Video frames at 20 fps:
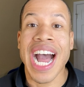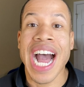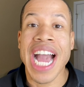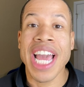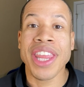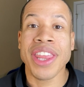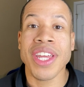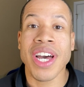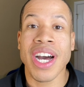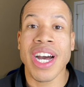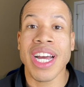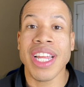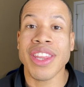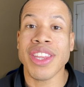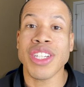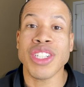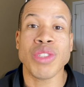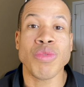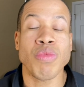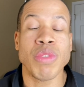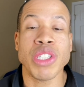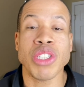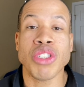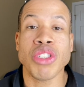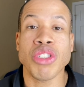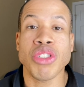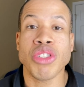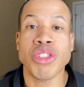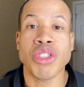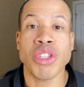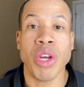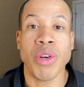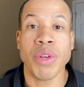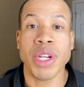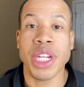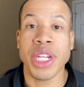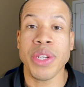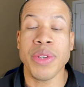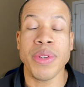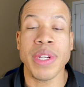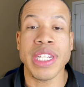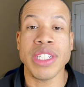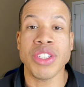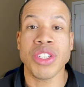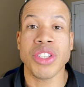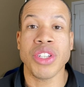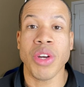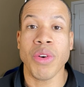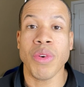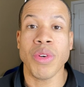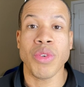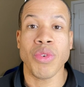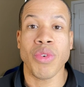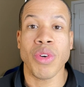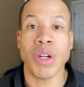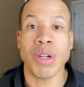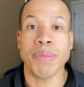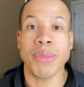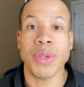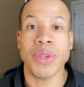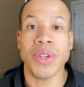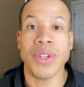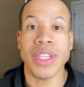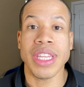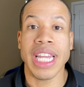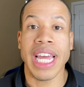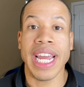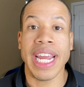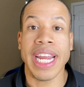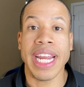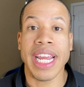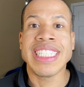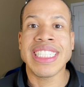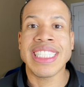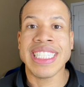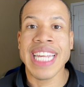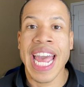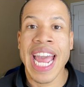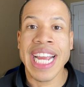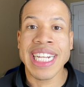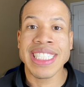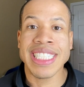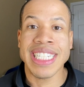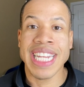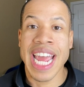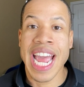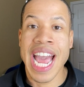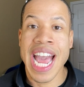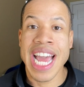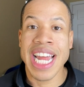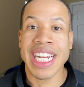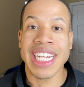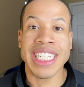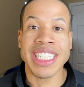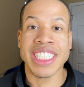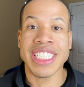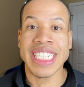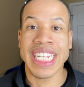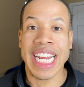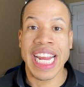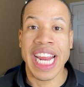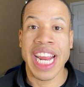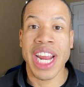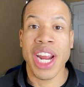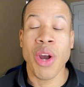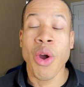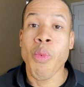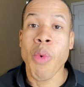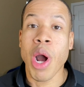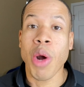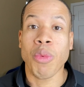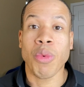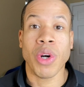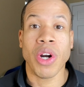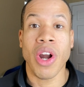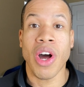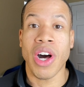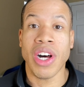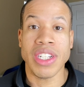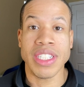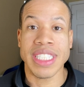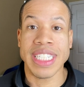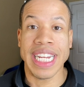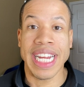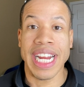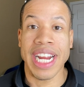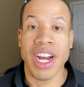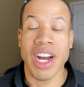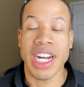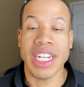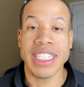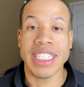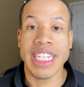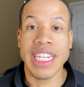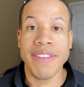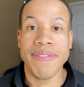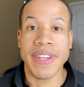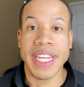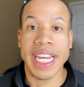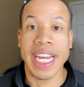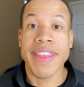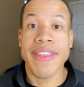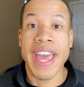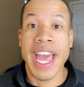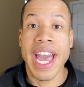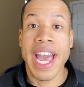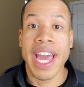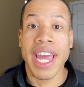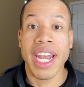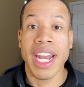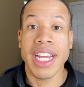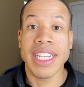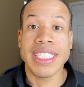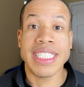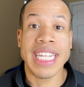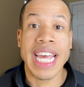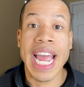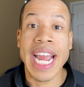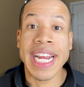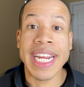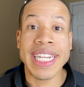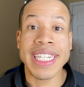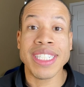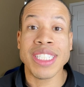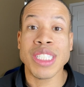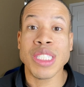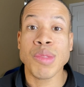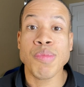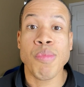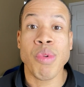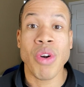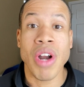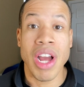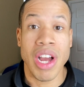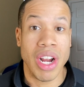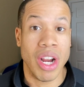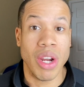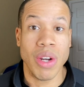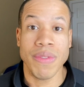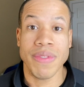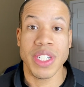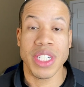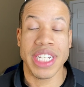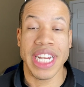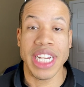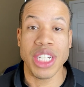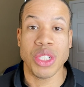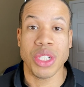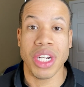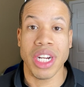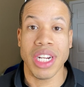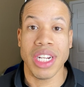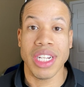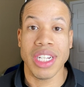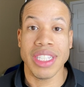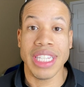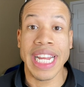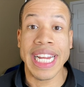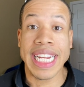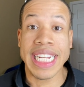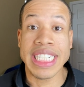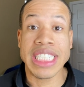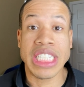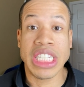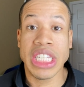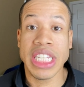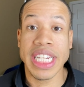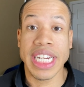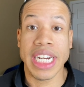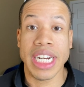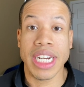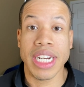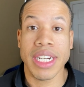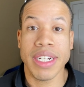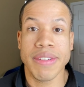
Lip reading: I thought this was so cute and so adorable. Like, Zac's dad is seeing what we're all seeing on TV, that Zac is sprung over Tayshia. Like, it's clear.